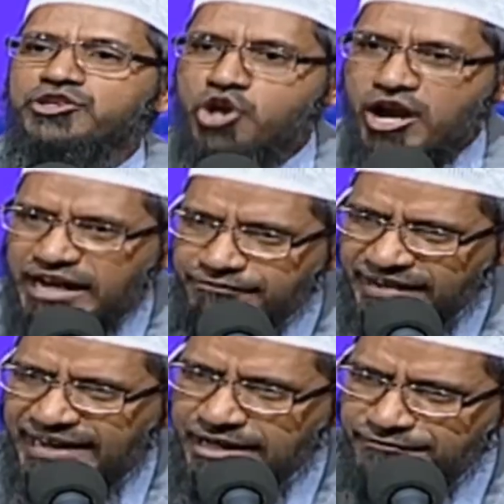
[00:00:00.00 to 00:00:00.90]

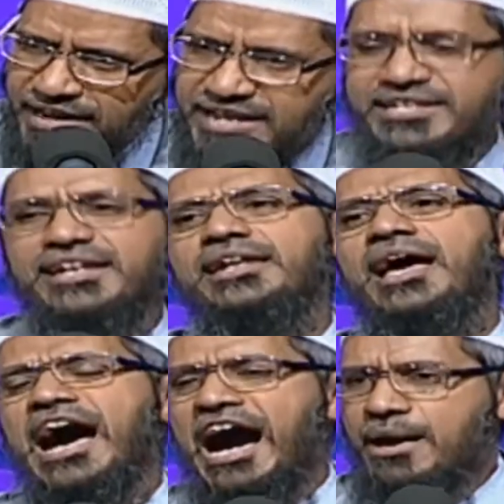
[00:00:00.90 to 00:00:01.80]
Geographical
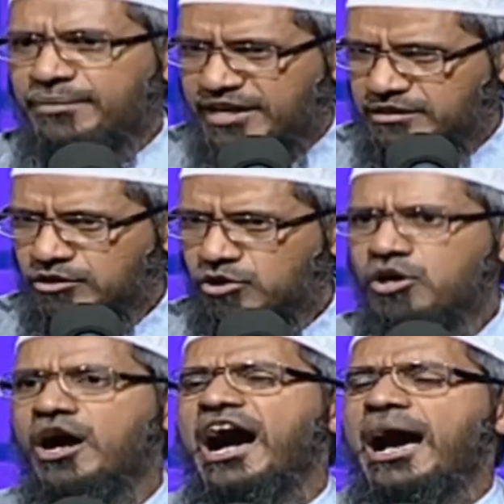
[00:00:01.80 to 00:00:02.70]
definition, I am a
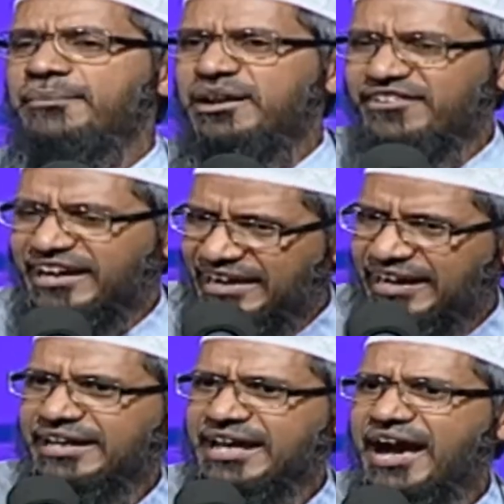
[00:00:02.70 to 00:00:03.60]
Hindu, I am living in
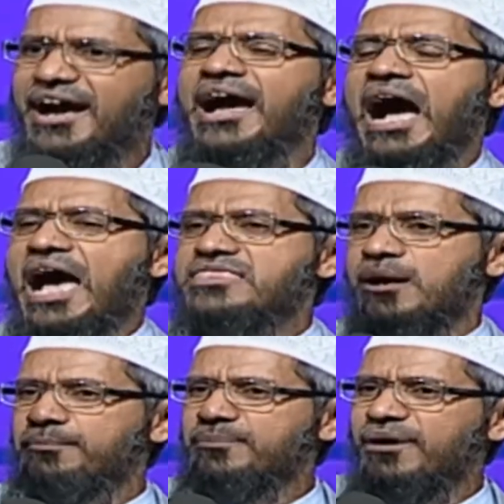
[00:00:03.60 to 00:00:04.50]
India, I
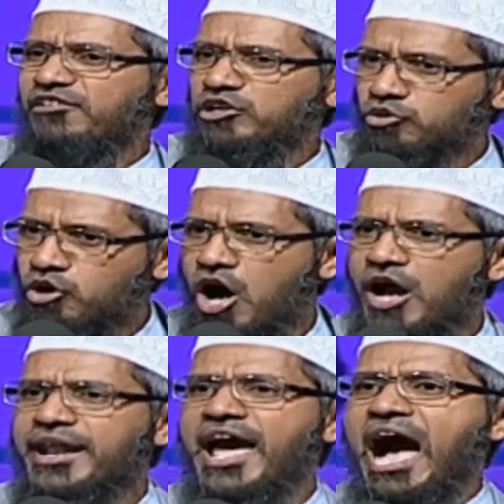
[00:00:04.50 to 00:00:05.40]
submit my will to
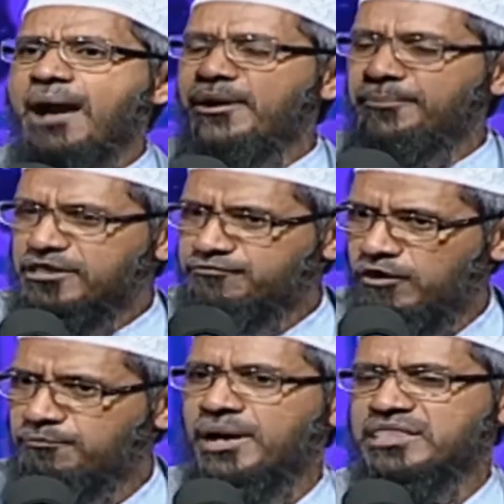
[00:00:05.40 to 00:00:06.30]
God, I am a peaceful